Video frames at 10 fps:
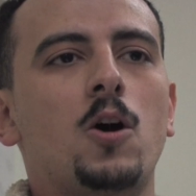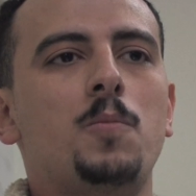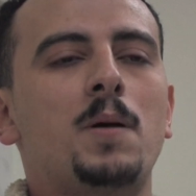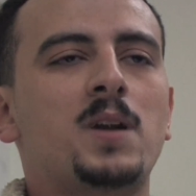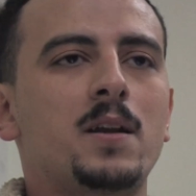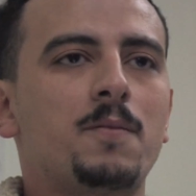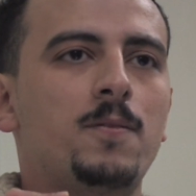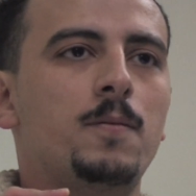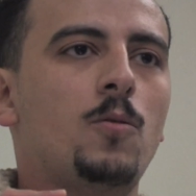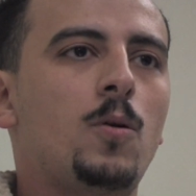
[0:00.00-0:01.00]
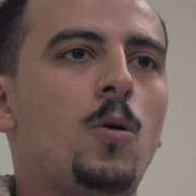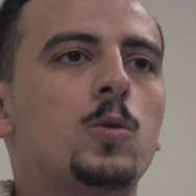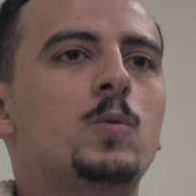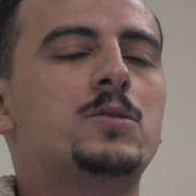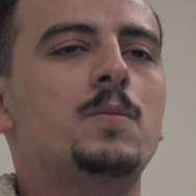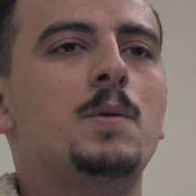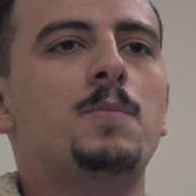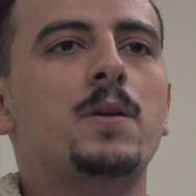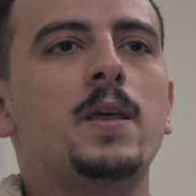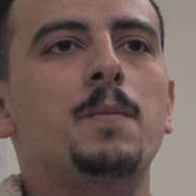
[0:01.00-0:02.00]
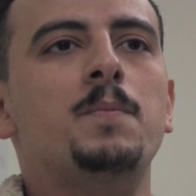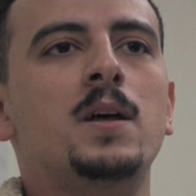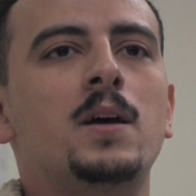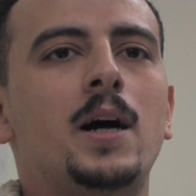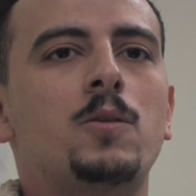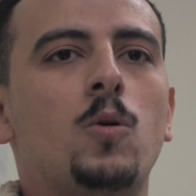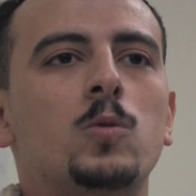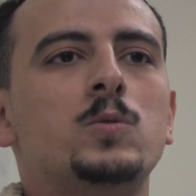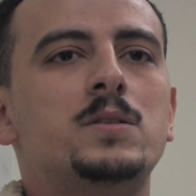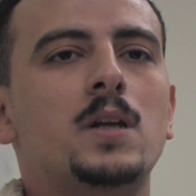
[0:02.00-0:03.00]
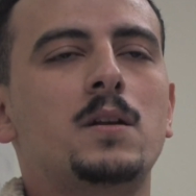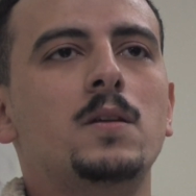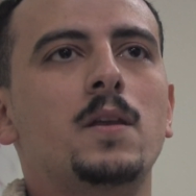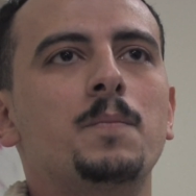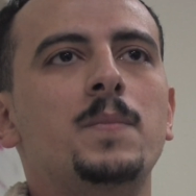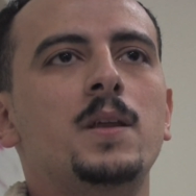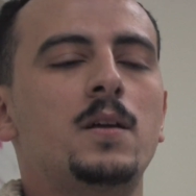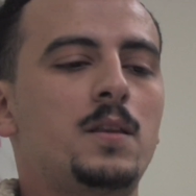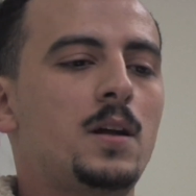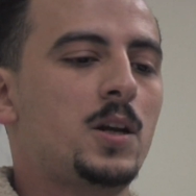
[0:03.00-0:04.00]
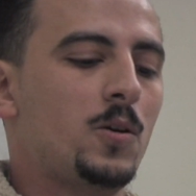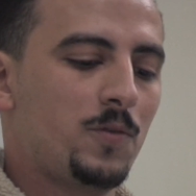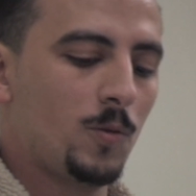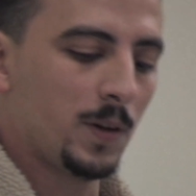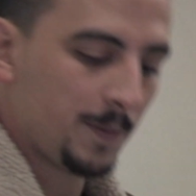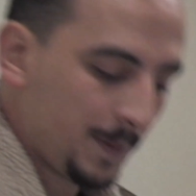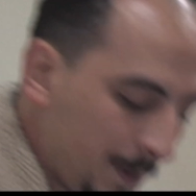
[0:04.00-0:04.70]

I hope I'm going to always remember them and always stick to them. Thank you, everyone.